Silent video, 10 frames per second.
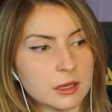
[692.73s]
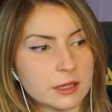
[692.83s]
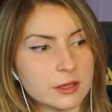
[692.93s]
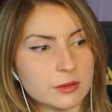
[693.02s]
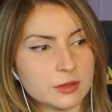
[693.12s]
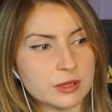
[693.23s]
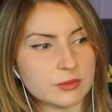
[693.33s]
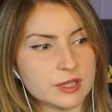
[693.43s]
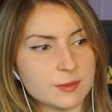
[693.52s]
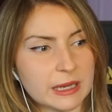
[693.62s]
No, you didn't
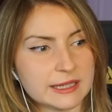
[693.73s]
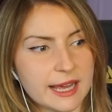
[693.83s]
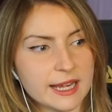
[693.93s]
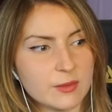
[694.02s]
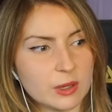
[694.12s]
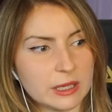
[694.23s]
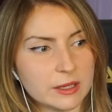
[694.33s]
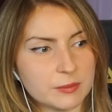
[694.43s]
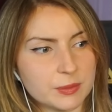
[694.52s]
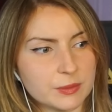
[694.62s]
respect anyone,
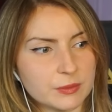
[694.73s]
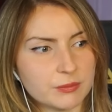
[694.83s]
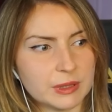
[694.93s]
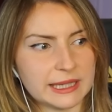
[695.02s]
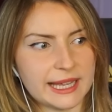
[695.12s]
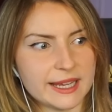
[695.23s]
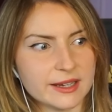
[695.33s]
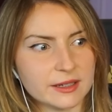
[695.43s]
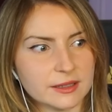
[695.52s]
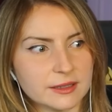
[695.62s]
but like,
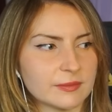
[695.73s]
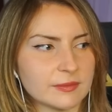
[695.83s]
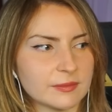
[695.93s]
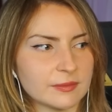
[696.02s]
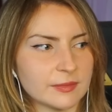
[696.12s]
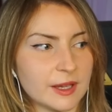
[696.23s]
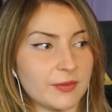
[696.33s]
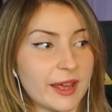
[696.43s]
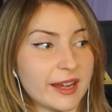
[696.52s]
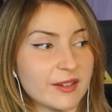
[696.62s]
if
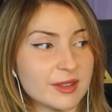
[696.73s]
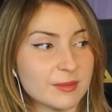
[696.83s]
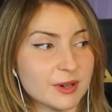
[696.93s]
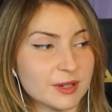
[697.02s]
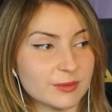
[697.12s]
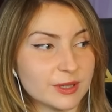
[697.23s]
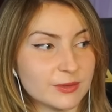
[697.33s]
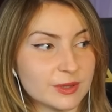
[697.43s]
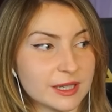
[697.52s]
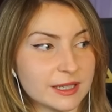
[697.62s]
any of them heard what you
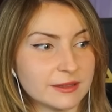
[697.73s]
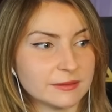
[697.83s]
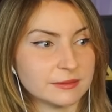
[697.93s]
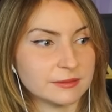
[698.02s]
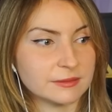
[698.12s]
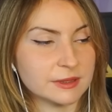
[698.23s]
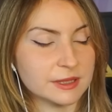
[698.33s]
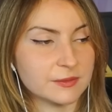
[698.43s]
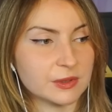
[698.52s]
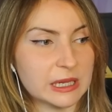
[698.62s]
said
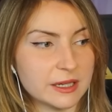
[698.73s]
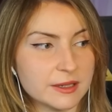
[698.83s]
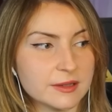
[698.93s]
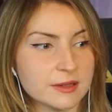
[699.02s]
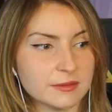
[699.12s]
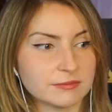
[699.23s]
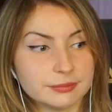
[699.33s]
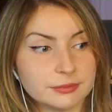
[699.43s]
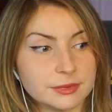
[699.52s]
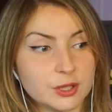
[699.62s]
for Gus,
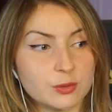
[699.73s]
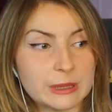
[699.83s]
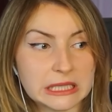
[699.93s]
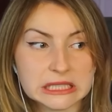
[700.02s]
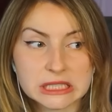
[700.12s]
you'd be.